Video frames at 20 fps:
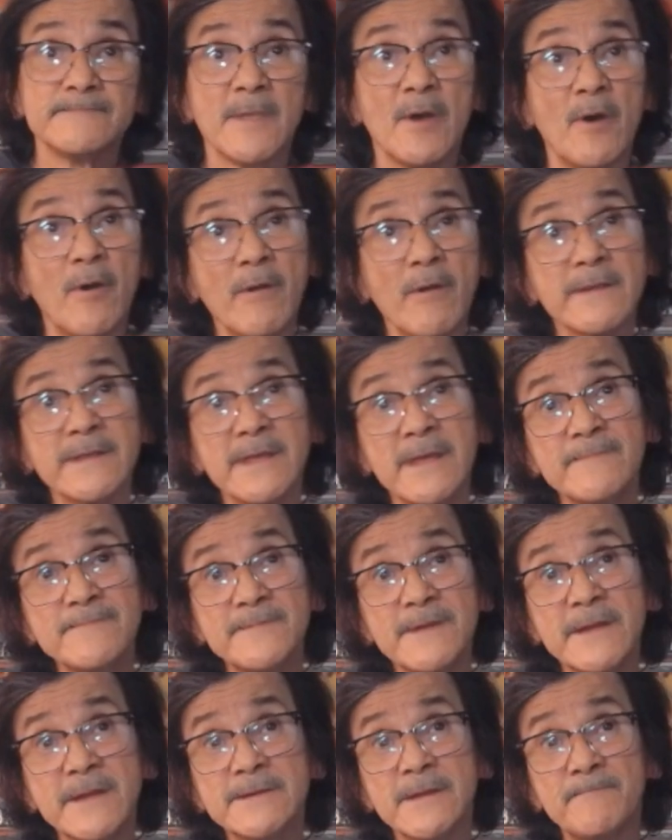Or
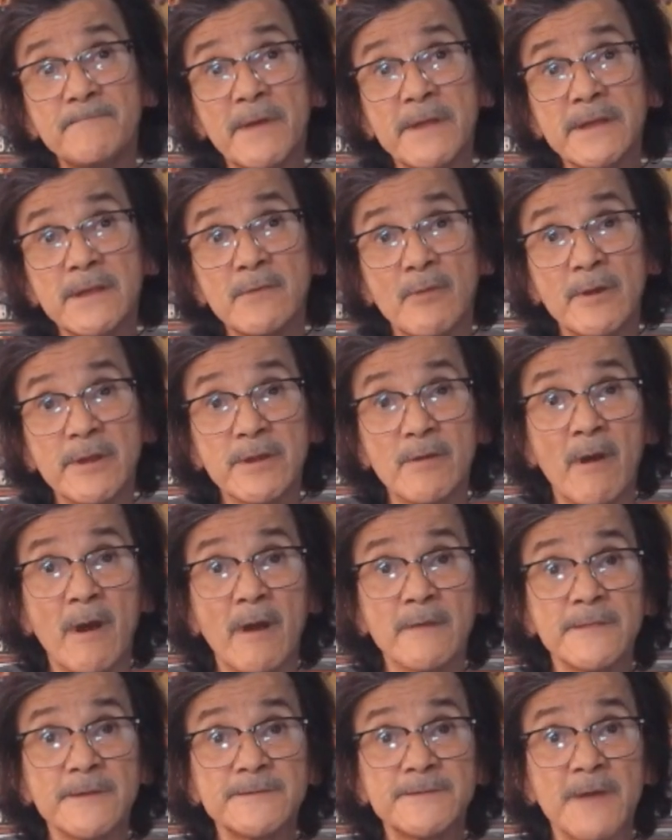evening, depending where you
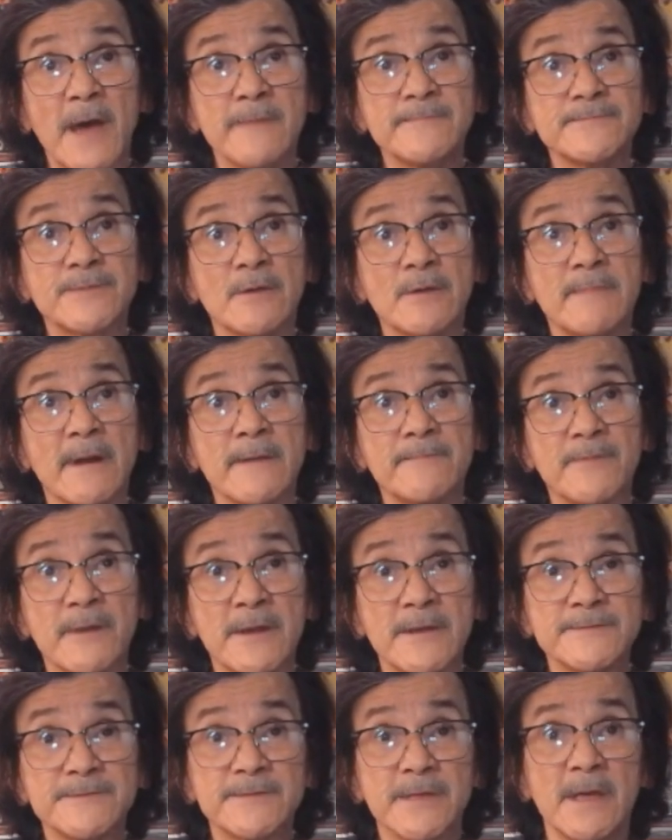are in the time zone, my
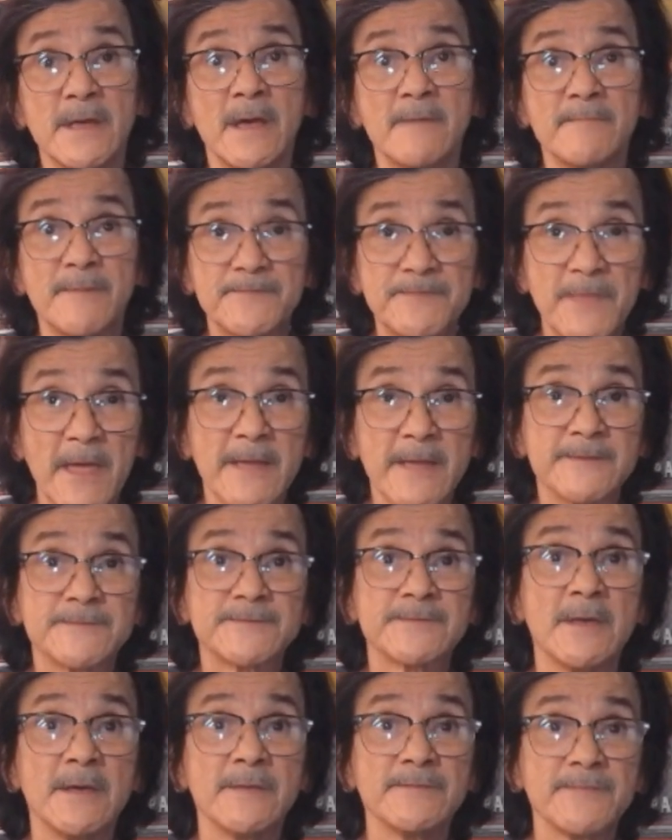friends. But
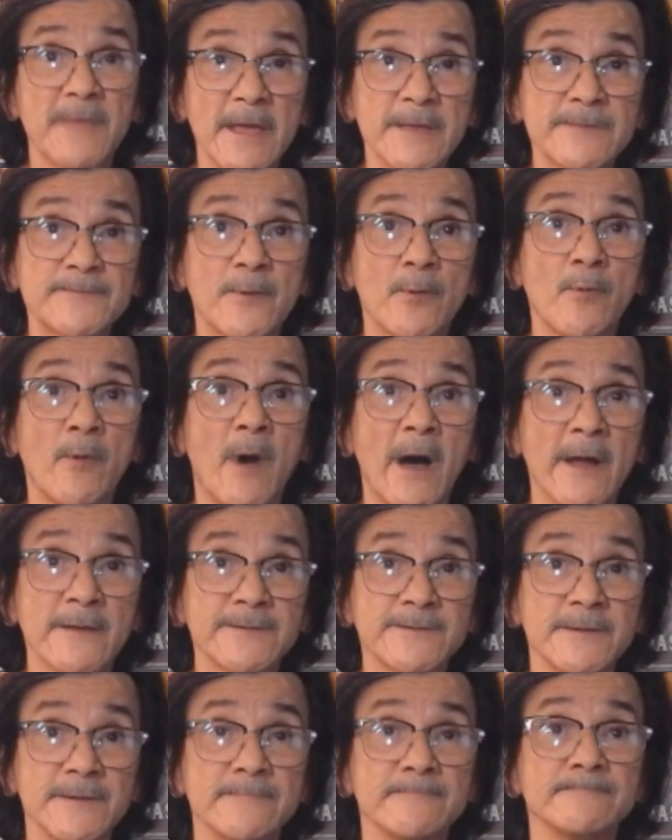thanks. Thanks for
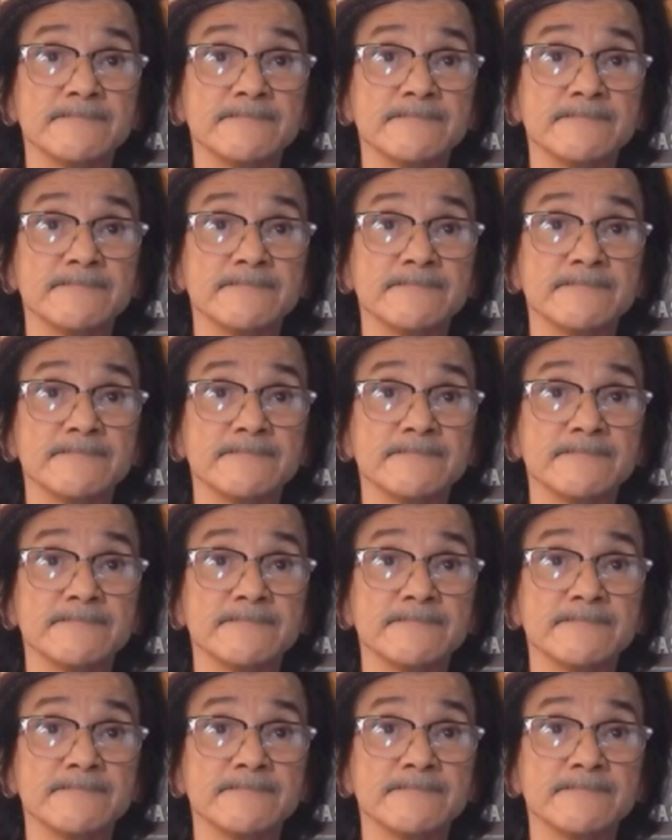watching.